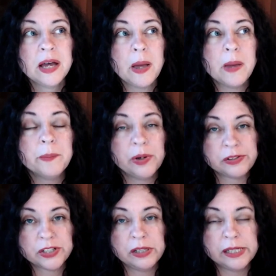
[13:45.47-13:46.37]

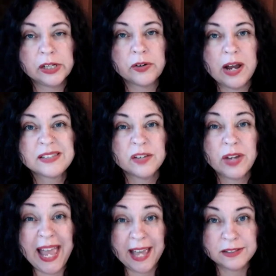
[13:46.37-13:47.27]
emotionally aggressive
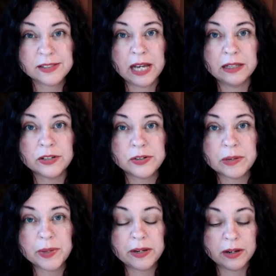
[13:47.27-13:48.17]
and silent
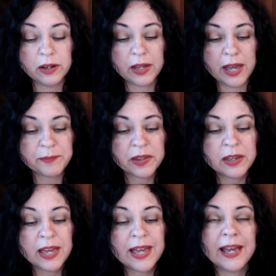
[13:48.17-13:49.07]
treatment, okay?
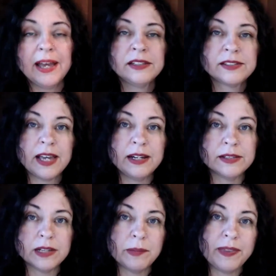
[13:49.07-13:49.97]
And
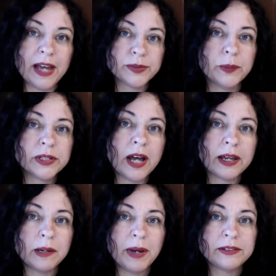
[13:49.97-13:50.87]
sadism, and that's what we're
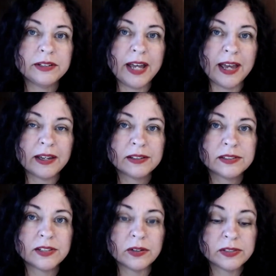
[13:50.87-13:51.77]
talking about today.
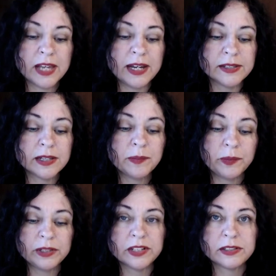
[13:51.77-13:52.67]
So sadism,
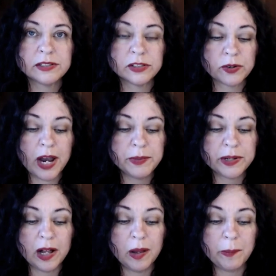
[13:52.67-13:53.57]
we just described it
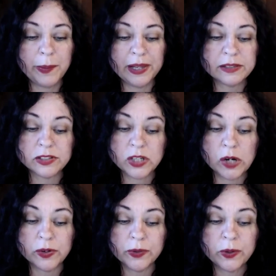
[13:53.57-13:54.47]
all, but let's just go
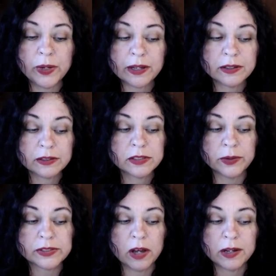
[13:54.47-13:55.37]
over it real quick. So
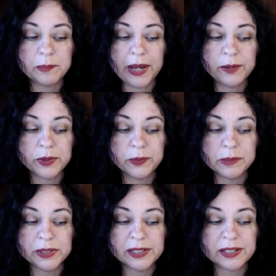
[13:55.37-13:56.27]
it's all combined with what a
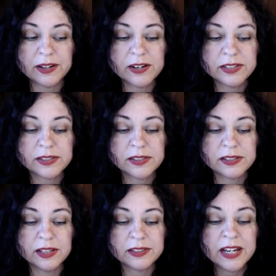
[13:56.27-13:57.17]
malignant narcissist
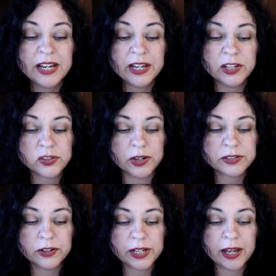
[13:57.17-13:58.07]
is: enjoys
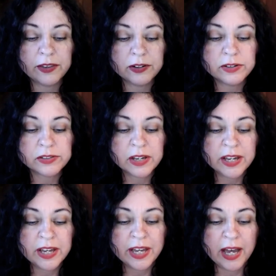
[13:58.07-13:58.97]
hurting others,
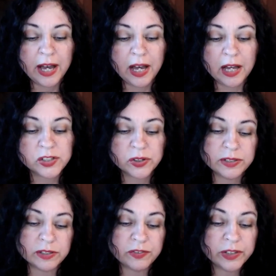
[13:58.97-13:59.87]
uh,
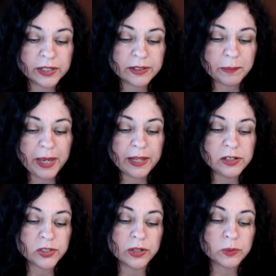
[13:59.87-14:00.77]
enjoys inflicting pain,
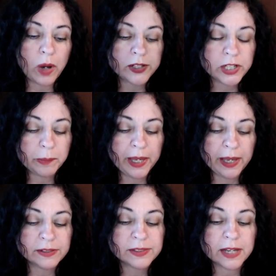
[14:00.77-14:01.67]
enjoys watching
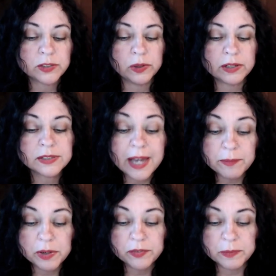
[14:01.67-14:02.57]
pain, sexual
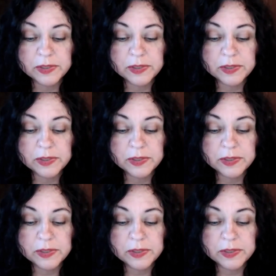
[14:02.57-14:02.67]
excitement from